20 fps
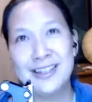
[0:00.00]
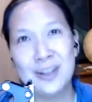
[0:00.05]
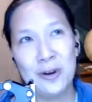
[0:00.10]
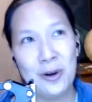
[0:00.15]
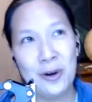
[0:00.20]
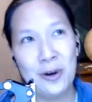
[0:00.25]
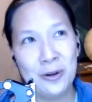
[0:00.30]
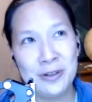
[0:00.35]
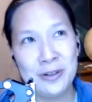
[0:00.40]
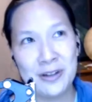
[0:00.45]
a
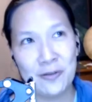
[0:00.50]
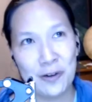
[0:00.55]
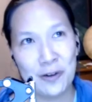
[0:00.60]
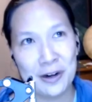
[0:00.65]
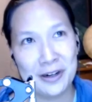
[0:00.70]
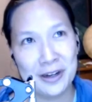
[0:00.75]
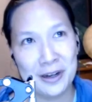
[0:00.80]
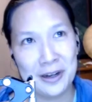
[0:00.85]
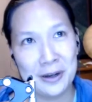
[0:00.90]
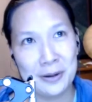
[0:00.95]
whole
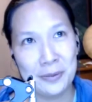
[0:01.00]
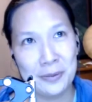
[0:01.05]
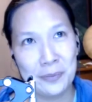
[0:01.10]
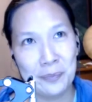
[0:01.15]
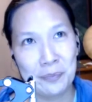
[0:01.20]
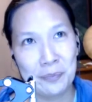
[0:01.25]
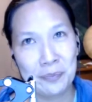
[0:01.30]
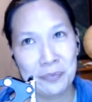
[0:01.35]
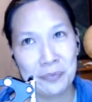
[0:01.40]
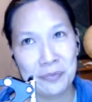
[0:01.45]
different
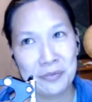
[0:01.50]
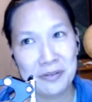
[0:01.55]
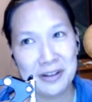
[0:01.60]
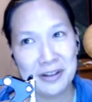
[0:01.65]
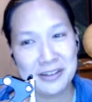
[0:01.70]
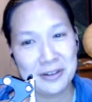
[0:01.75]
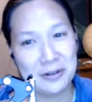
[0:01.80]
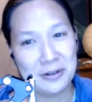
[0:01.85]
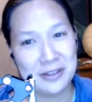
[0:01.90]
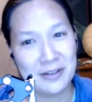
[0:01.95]

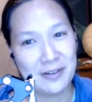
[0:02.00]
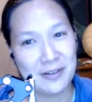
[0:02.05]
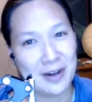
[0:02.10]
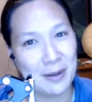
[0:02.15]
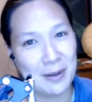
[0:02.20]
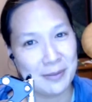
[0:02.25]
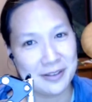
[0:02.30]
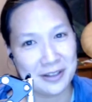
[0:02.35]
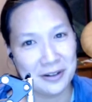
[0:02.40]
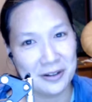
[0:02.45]

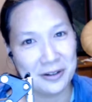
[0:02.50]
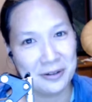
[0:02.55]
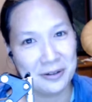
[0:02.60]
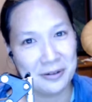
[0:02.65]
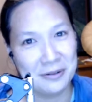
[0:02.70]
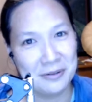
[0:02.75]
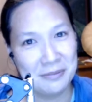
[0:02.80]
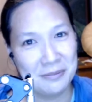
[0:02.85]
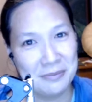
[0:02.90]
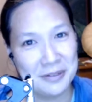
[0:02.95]
episode,
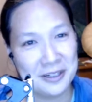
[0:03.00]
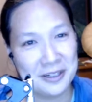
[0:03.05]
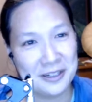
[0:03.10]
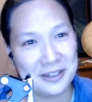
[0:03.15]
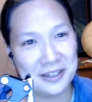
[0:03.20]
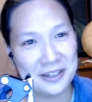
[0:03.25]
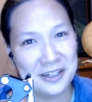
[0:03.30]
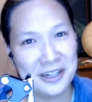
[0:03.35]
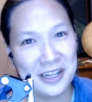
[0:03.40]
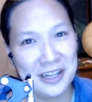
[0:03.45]
my
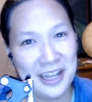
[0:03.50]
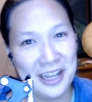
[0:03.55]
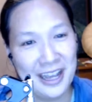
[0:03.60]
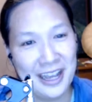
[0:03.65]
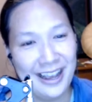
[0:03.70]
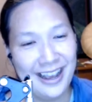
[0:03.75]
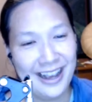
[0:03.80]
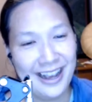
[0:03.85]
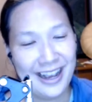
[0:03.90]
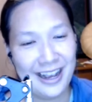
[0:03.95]
dear.
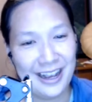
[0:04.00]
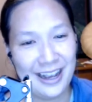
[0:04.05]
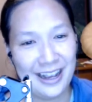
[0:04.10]
To